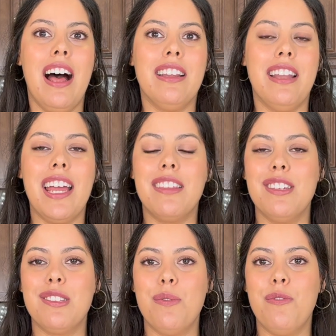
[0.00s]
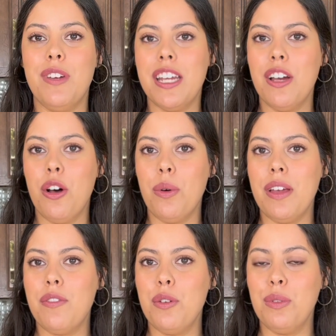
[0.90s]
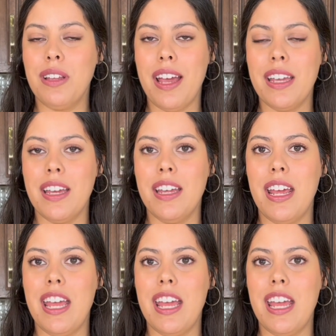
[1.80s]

like this video if you like it.